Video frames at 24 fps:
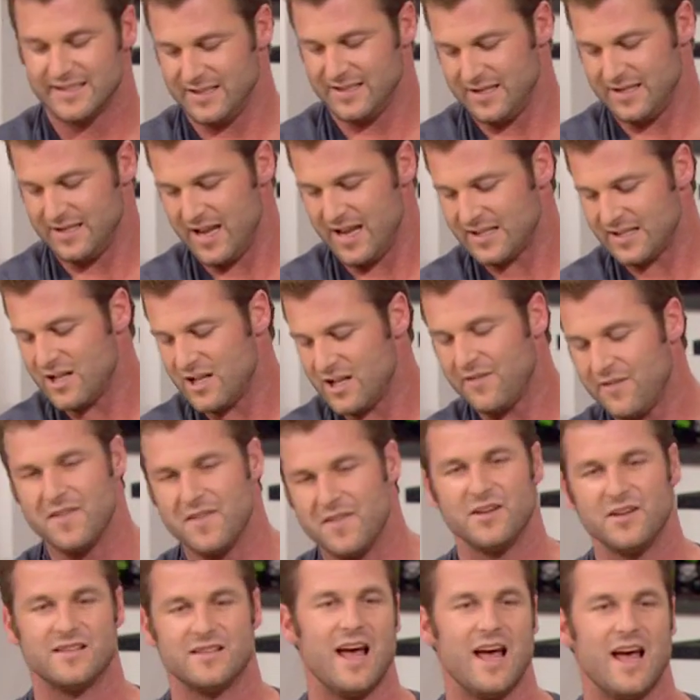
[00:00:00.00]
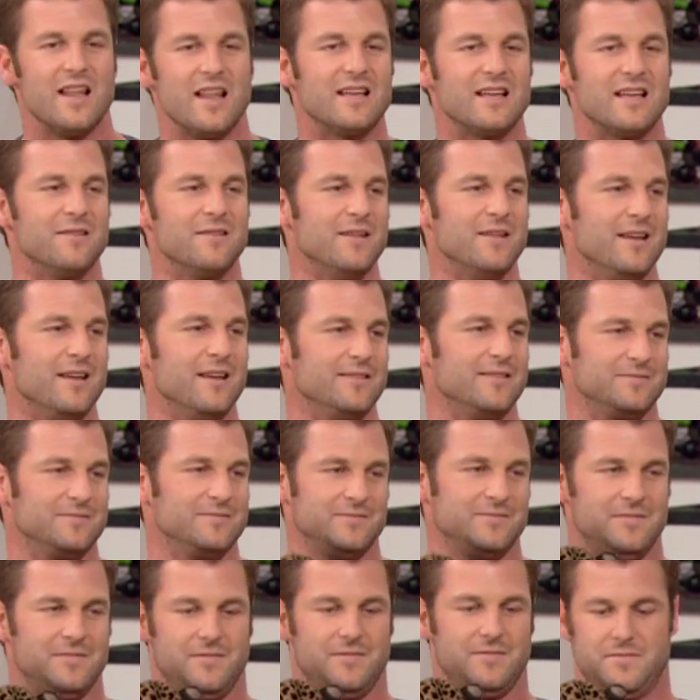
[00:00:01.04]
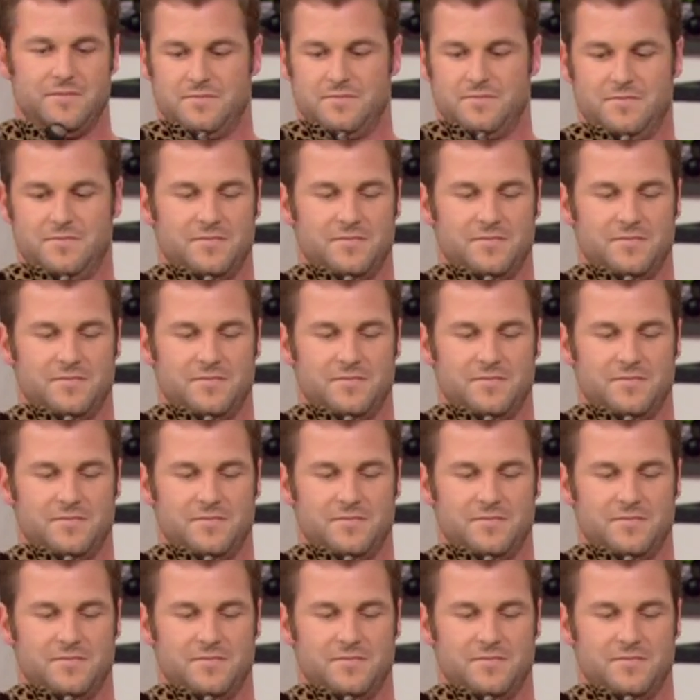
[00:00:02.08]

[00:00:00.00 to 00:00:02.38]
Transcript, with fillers: do. Yeah, it's not even just that. I like- mean, Esther, I know